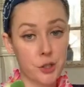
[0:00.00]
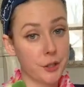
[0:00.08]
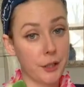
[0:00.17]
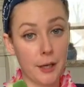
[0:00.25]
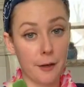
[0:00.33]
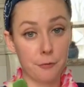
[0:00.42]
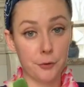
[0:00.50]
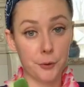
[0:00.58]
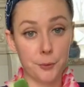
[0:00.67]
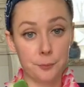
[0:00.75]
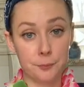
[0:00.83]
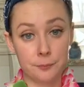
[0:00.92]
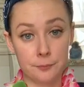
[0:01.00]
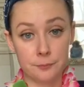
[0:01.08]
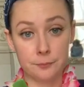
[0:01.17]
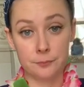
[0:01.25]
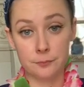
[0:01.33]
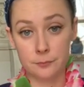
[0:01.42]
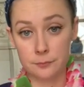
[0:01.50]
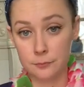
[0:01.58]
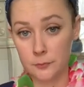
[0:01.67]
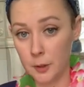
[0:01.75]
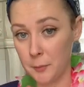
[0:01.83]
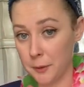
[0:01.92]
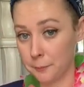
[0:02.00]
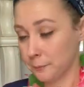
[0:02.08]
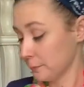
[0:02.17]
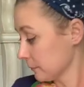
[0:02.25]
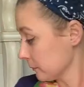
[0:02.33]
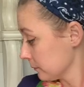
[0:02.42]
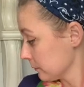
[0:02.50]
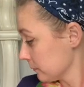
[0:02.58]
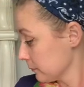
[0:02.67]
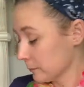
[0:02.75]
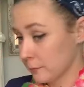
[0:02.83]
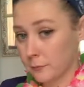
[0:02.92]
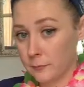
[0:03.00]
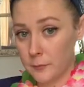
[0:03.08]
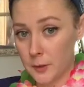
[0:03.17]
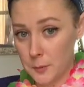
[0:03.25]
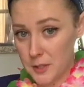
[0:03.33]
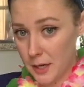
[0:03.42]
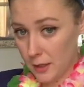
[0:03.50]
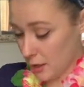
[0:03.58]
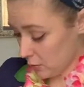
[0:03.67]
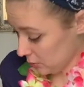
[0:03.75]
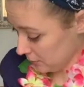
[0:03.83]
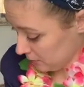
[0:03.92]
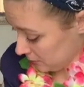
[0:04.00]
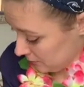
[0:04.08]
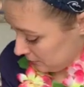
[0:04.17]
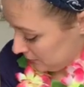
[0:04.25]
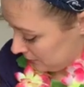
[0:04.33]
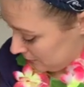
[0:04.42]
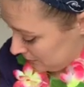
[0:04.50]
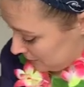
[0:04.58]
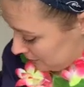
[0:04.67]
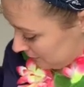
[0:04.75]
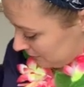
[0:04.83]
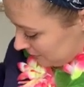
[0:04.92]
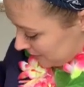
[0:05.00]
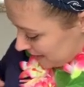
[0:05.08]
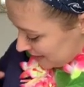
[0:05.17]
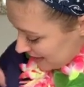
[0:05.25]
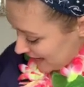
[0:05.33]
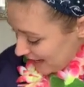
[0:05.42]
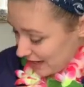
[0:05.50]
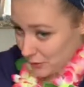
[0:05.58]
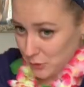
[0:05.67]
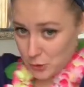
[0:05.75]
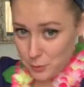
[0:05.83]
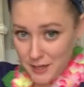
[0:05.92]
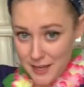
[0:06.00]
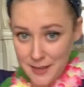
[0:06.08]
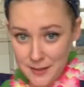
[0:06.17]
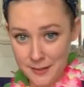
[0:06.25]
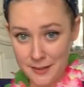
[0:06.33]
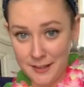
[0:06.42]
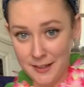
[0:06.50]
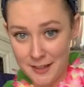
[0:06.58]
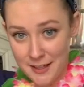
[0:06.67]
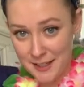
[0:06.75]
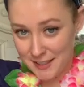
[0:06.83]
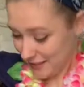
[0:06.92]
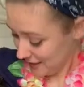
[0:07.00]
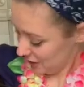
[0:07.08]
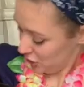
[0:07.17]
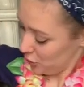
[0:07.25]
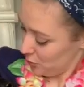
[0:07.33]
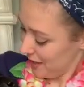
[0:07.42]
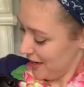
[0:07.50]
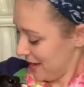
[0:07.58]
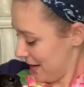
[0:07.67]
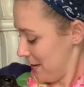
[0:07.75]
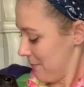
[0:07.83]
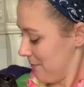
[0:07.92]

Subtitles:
in the cat food. Come here. Come say hello. Say hello, Cherie. This is Cherie.